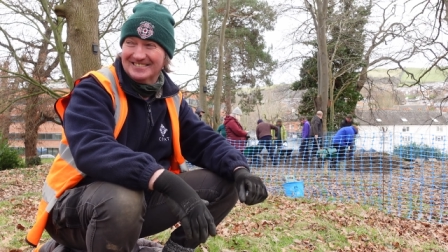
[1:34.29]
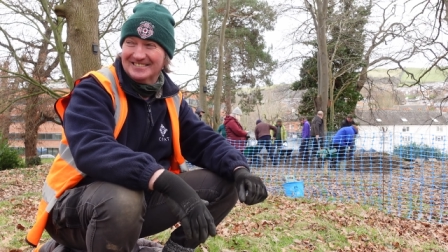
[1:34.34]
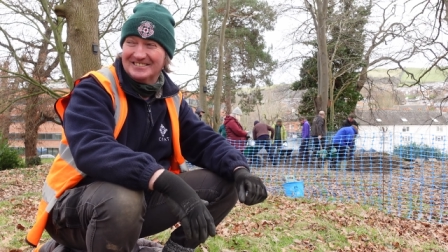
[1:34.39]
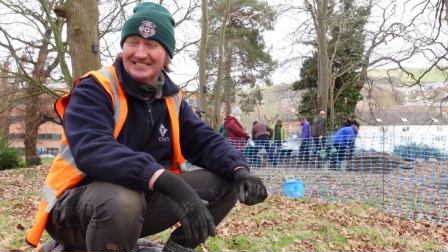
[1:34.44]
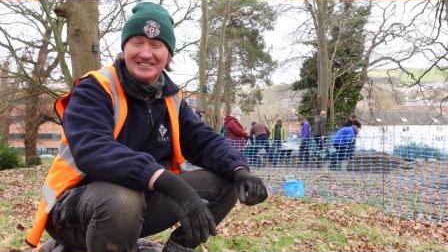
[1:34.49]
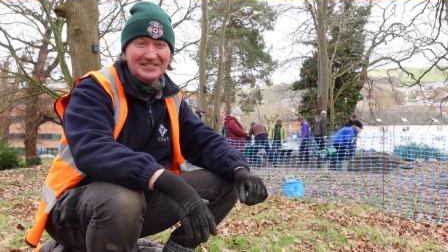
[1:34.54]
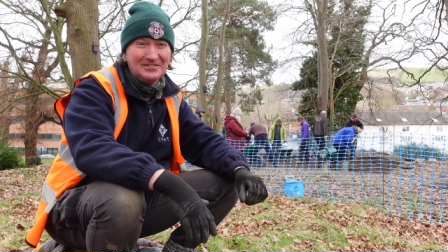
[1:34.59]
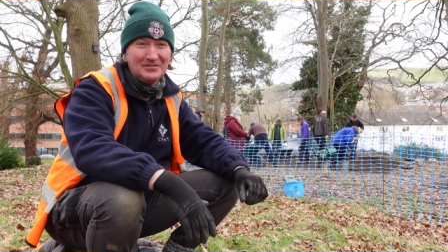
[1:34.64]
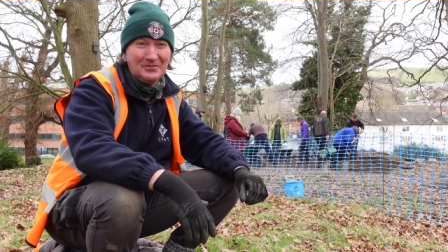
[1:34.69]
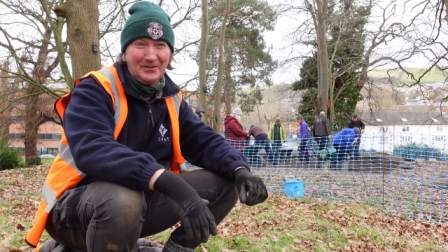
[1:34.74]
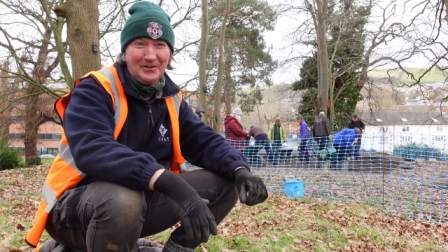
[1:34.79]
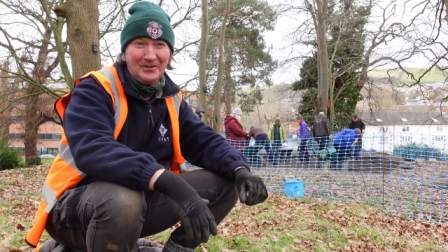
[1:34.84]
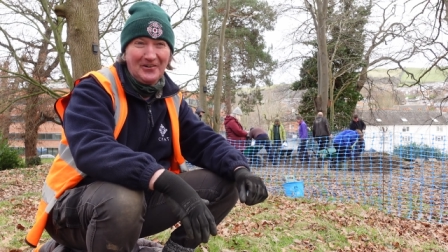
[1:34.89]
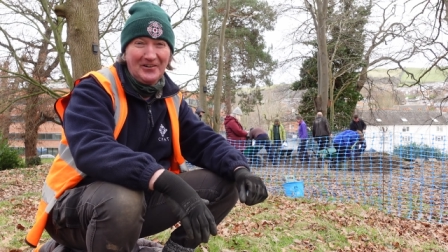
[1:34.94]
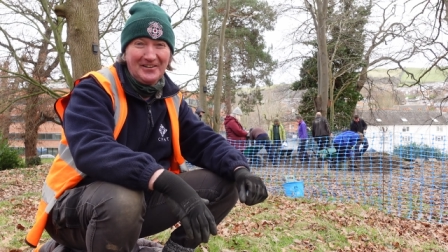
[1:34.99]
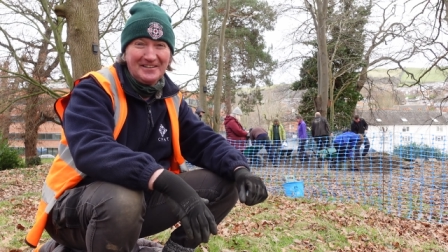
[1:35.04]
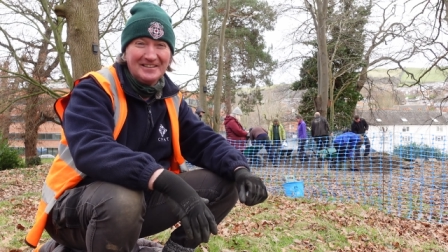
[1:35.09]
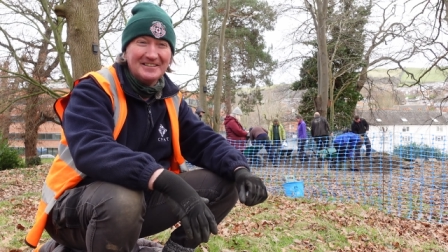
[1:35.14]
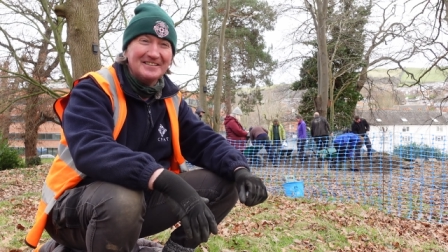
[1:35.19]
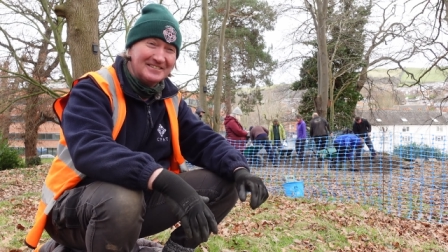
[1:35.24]
It's going to be
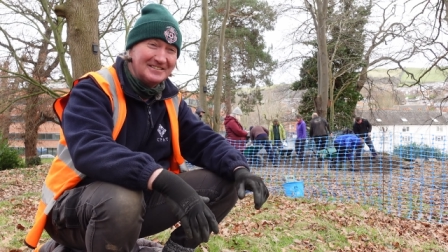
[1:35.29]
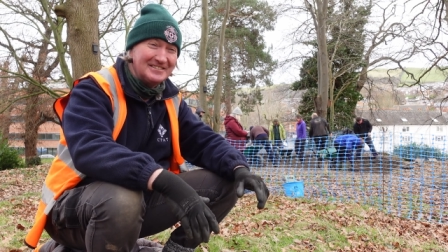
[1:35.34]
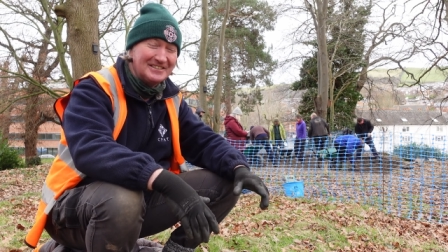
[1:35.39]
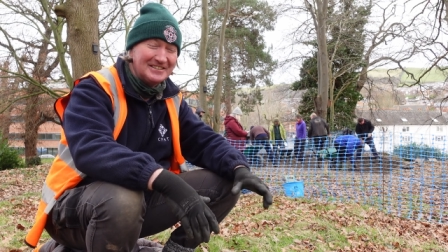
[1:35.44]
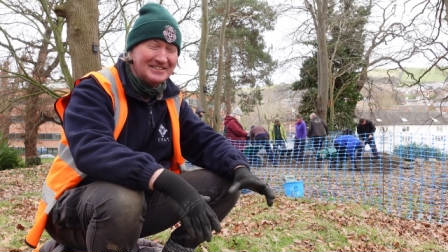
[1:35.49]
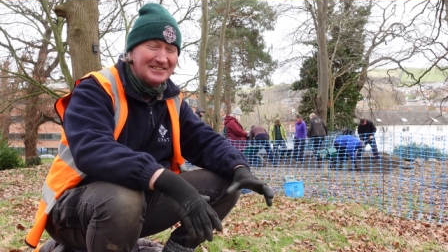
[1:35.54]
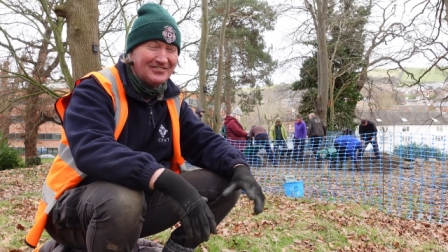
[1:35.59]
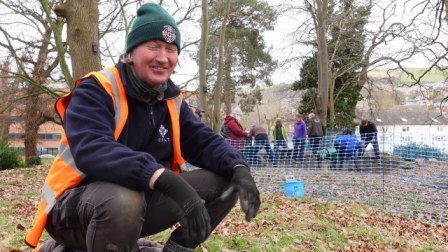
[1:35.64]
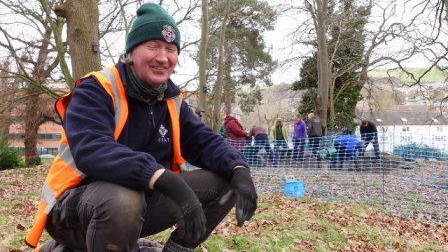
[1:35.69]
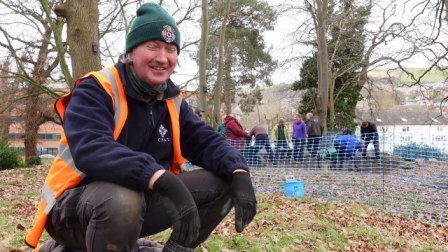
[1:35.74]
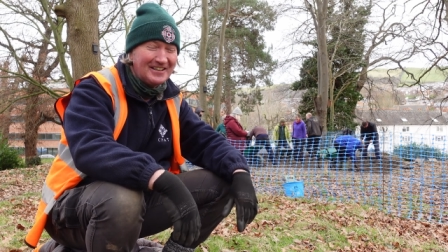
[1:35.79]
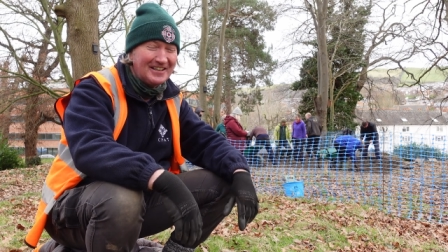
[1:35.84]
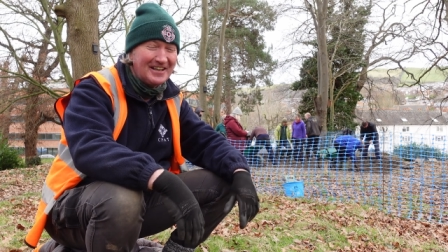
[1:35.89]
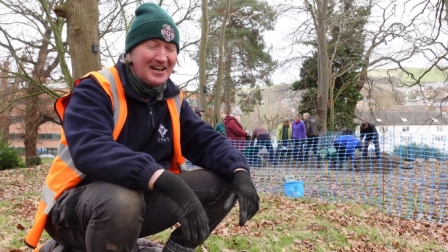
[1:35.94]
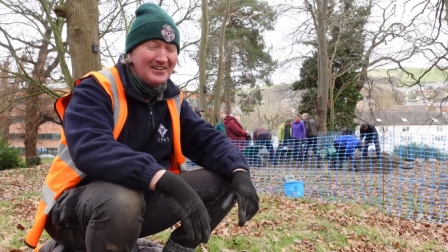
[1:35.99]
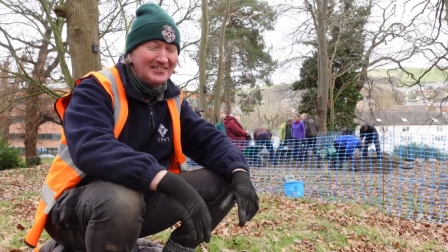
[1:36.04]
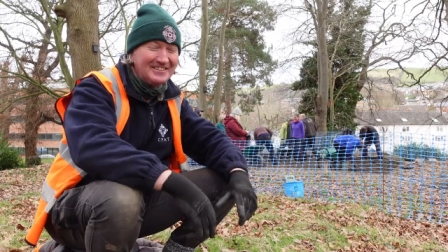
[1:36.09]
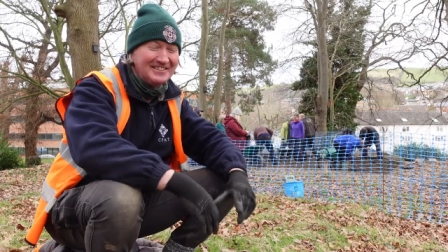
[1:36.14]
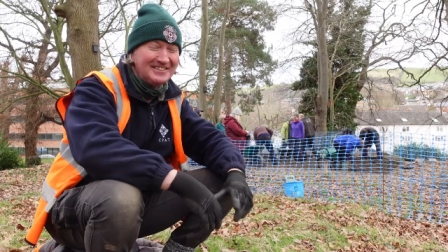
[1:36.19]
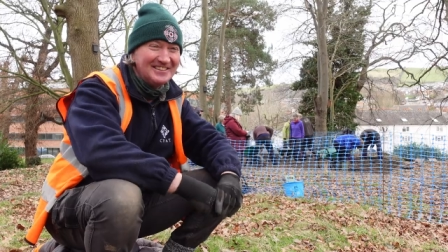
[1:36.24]
great to find a
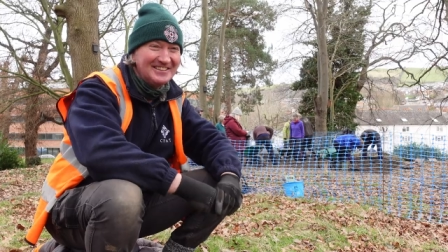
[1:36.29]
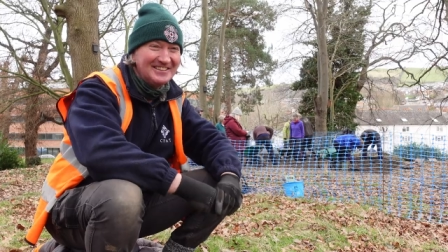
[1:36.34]
cannon.